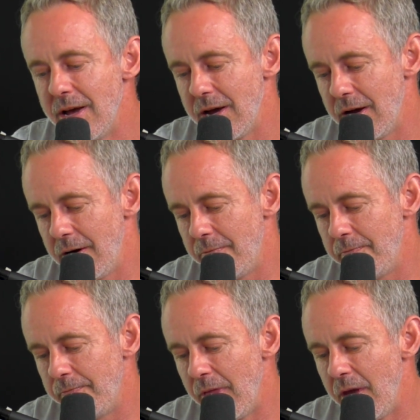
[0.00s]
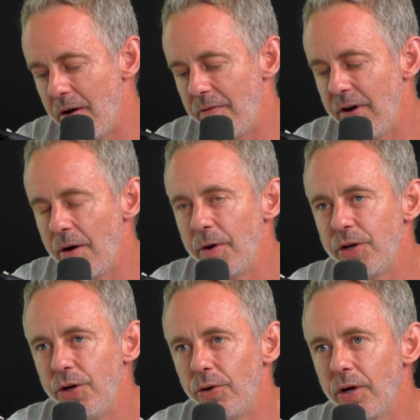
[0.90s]
of how
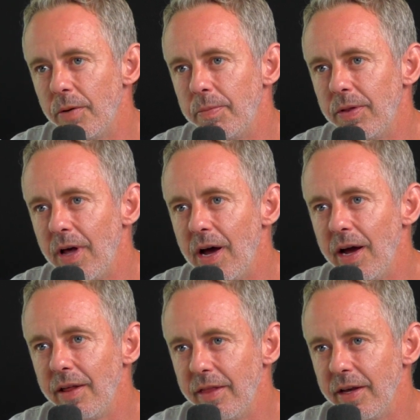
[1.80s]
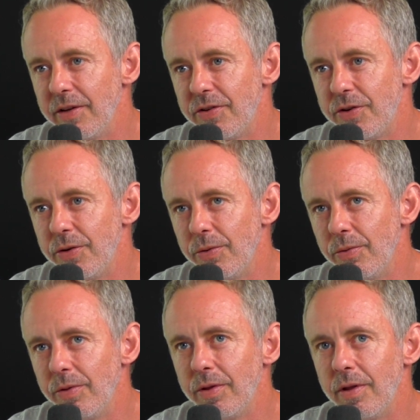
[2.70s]
much you can apply this
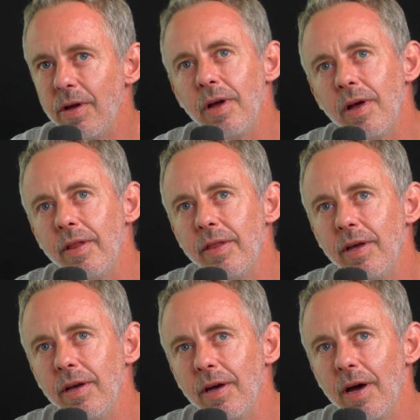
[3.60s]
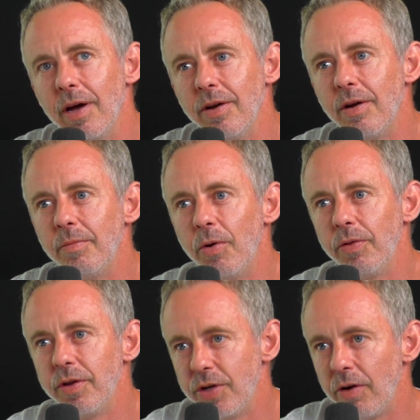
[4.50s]
to the
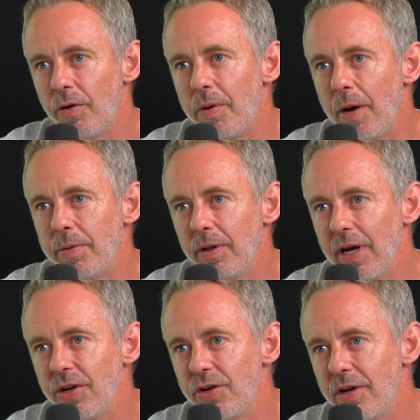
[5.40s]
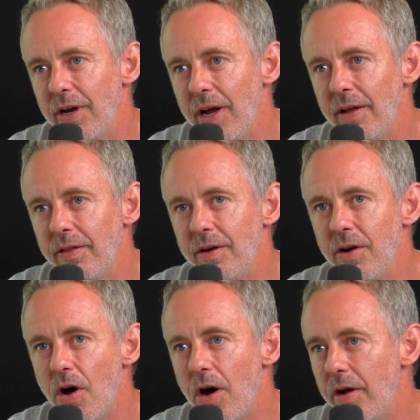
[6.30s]
both the general population and the
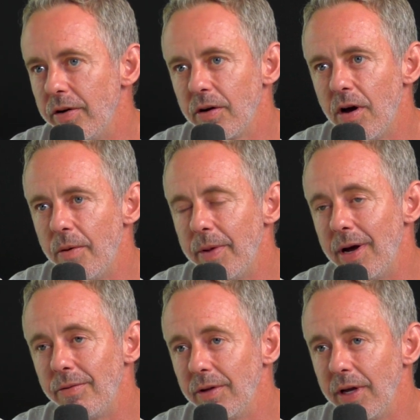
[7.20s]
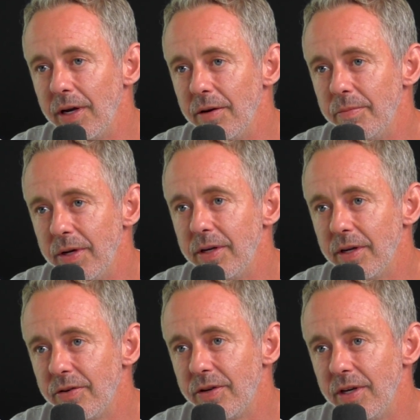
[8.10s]
non-combat related
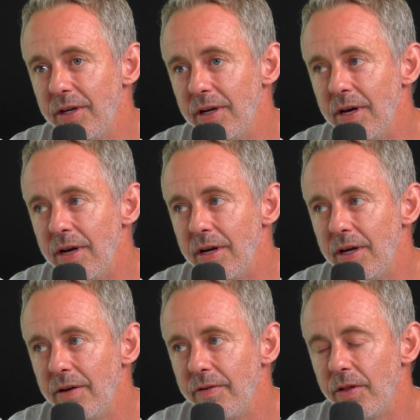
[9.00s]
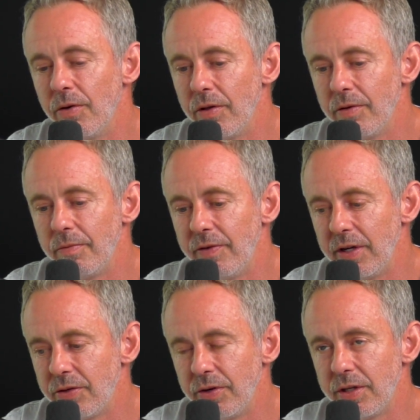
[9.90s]
PTSD, even though the
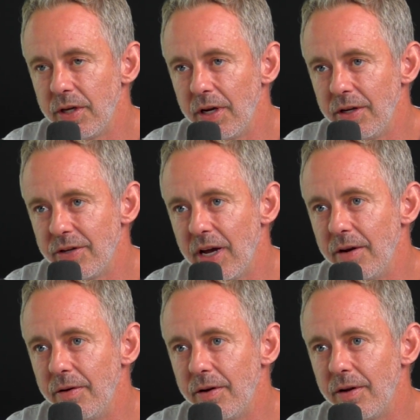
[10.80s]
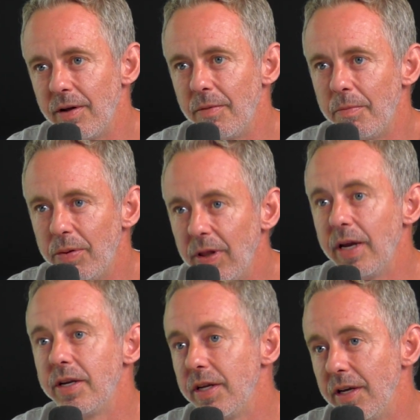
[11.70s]
phase 3 studies had
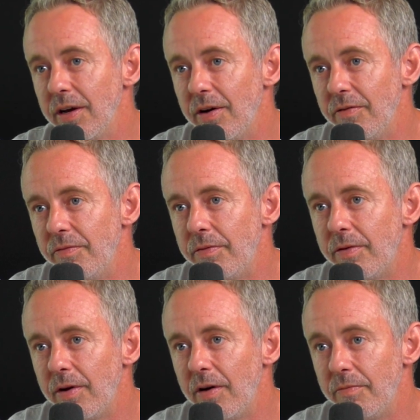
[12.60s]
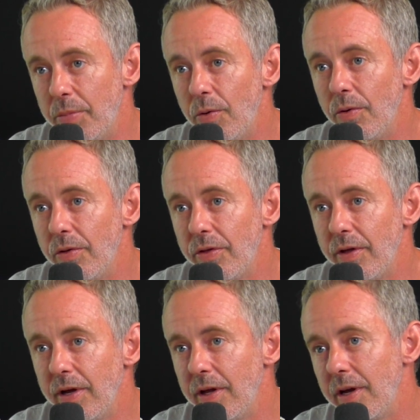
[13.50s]
plenty of both
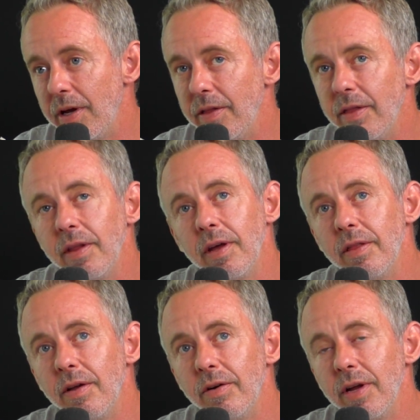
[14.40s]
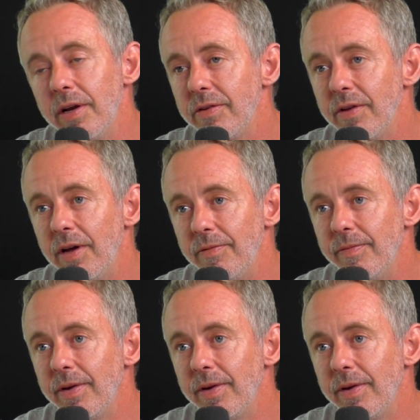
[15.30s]
in their data set.